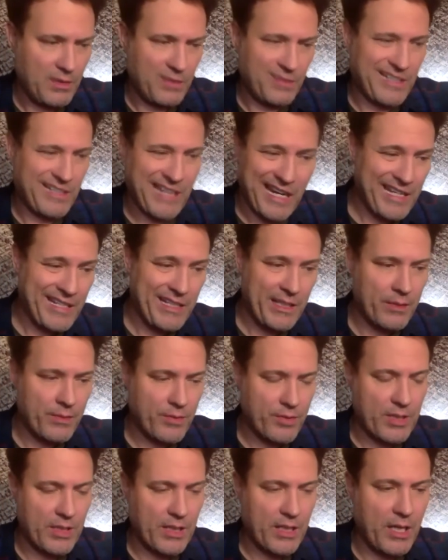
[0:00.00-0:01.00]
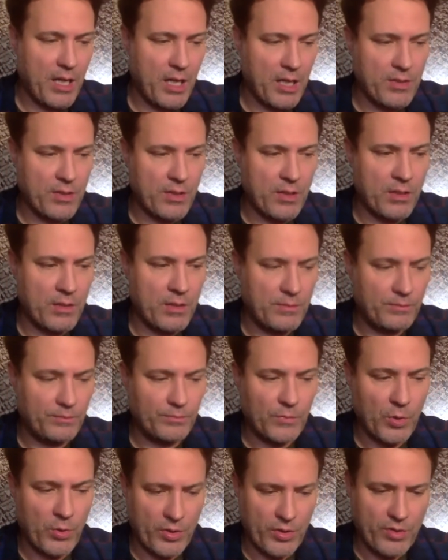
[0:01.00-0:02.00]
kind of interesting character
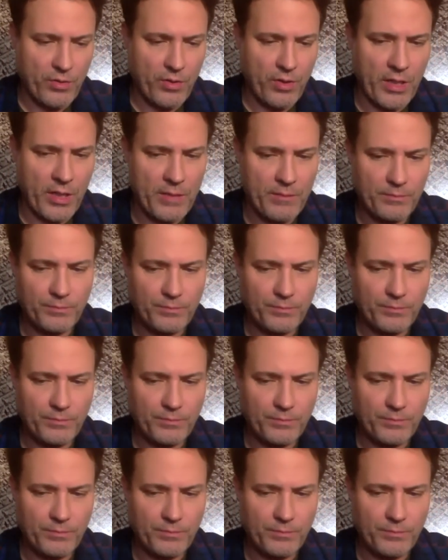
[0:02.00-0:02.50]
or story.